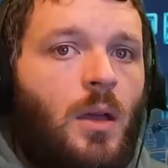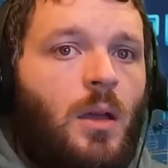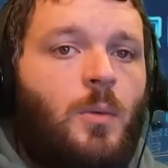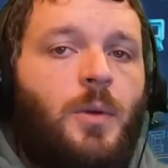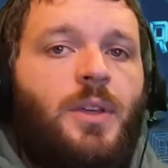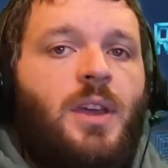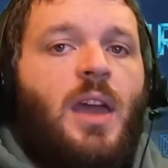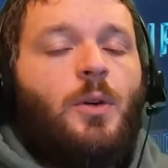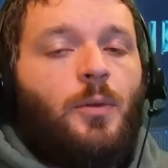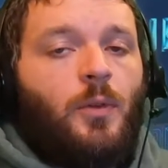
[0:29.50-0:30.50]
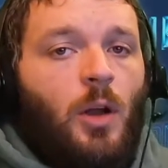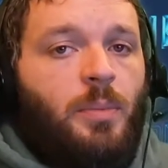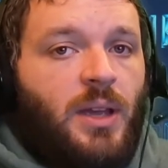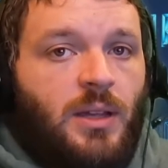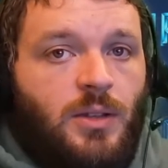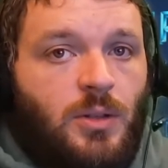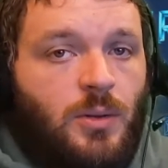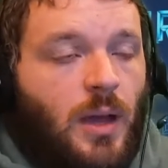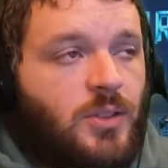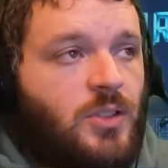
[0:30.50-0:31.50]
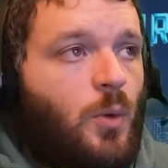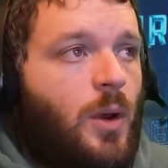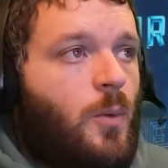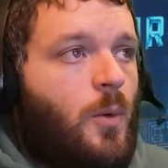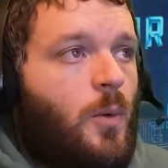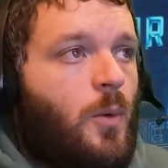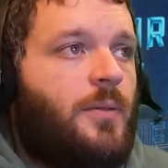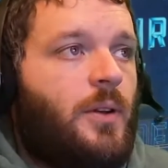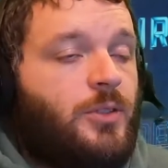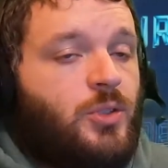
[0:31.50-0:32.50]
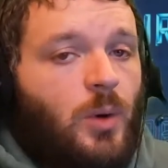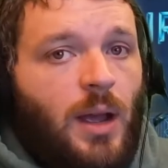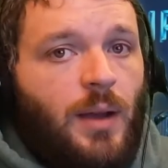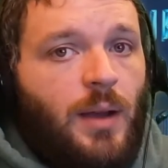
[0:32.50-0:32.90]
With the eighth overall pick in the 2021 NFL Draft, the